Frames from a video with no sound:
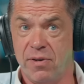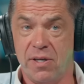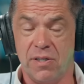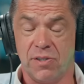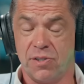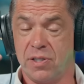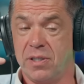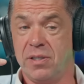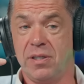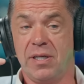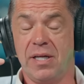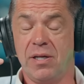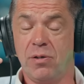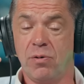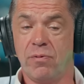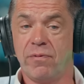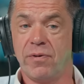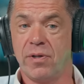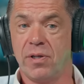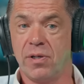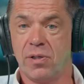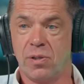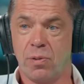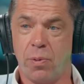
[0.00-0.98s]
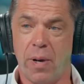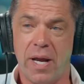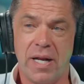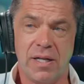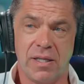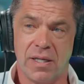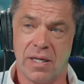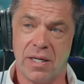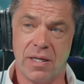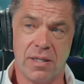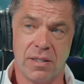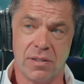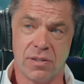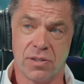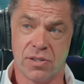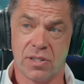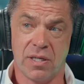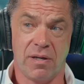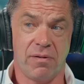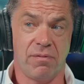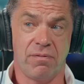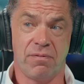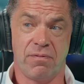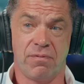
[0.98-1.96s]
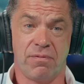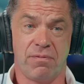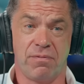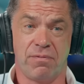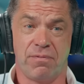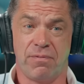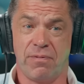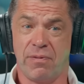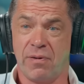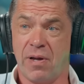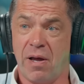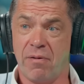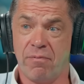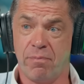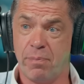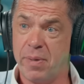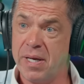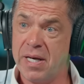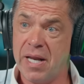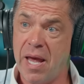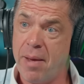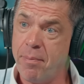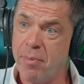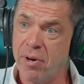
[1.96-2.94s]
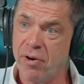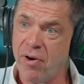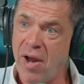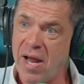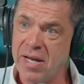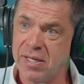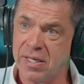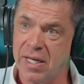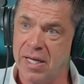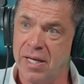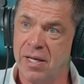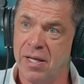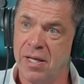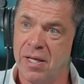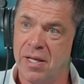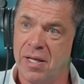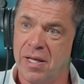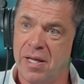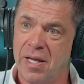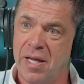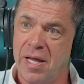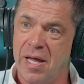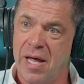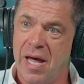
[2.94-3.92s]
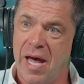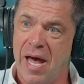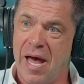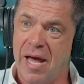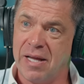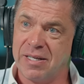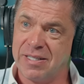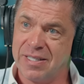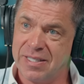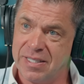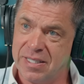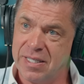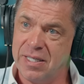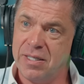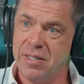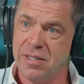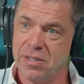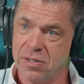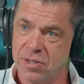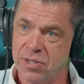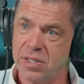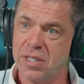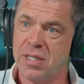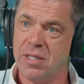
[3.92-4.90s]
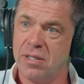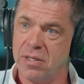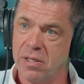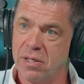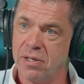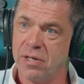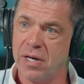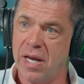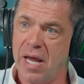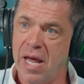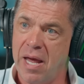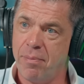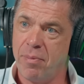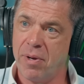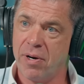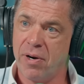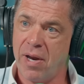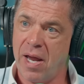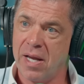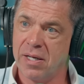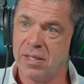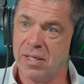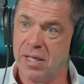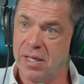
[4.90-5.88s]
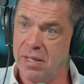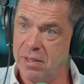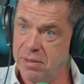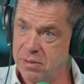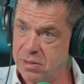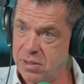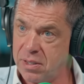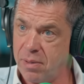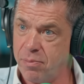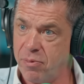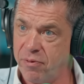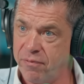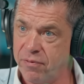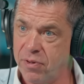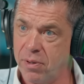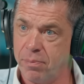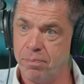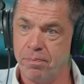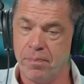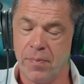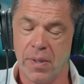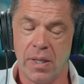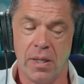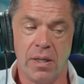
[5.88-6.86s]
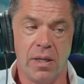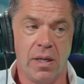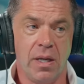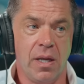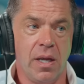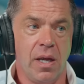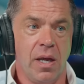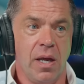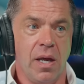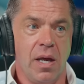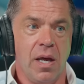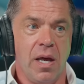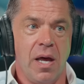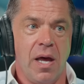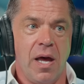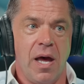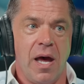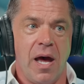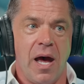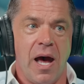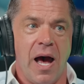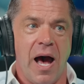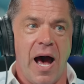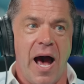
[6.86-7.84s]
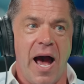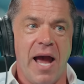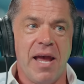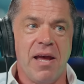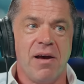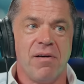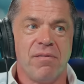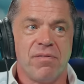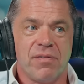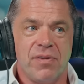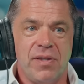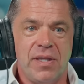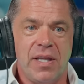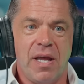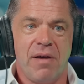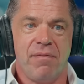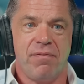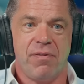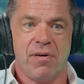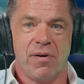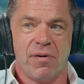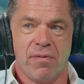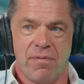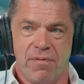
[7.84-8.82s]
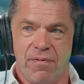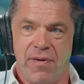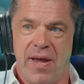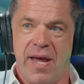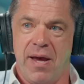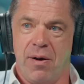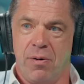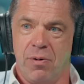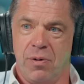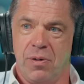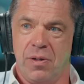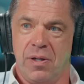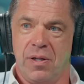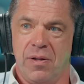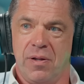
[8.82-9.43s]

years, indeed over the 20 years, have been Emirati, senior Emirati, some of them. I have never felt